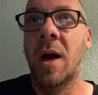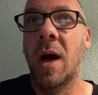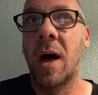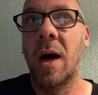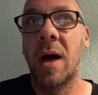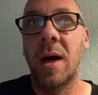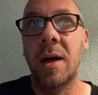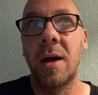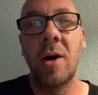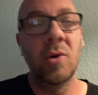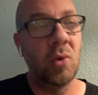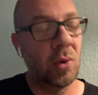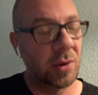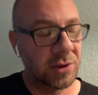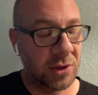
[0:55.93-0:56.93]
Of
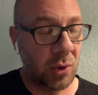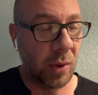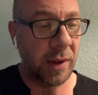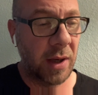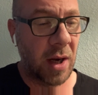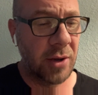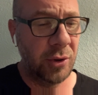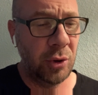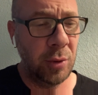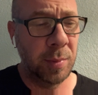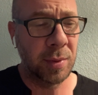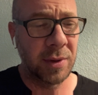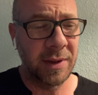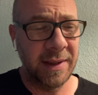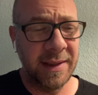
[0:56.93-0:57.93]
course, going on
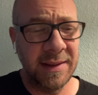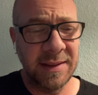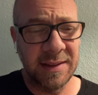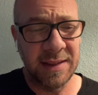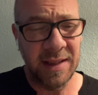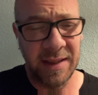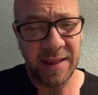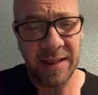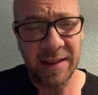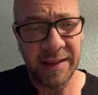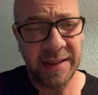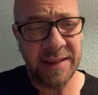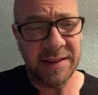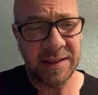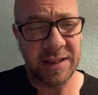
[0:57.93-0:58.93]
Uber is the
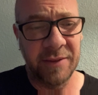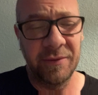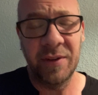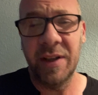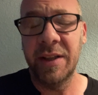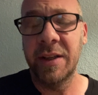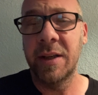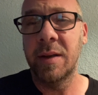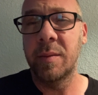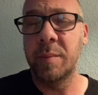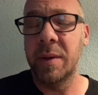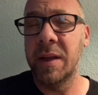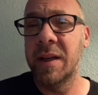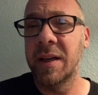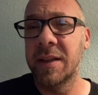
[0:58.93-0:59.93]
least convenient
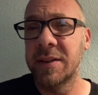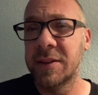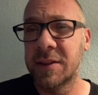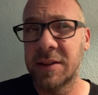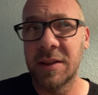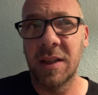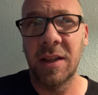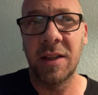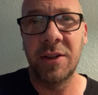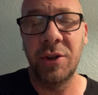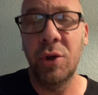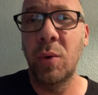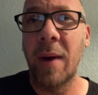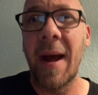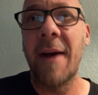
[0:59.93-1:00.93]
because
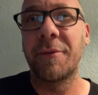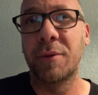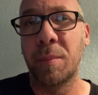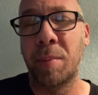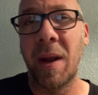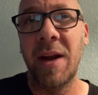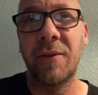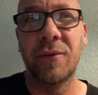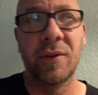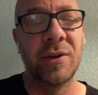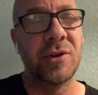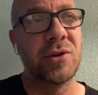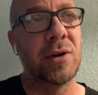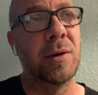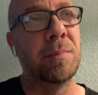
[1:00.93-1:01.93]
you have to pay for
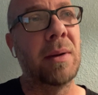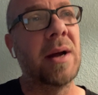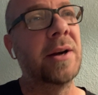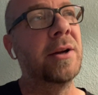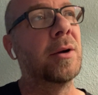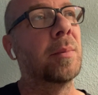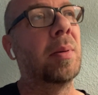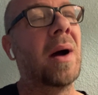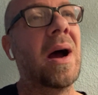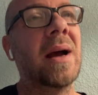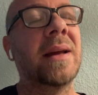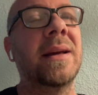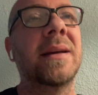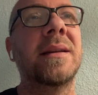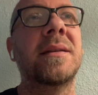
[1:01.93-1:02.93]
the trip out of your
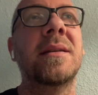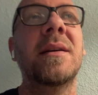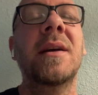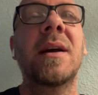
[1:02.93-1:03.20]
pocket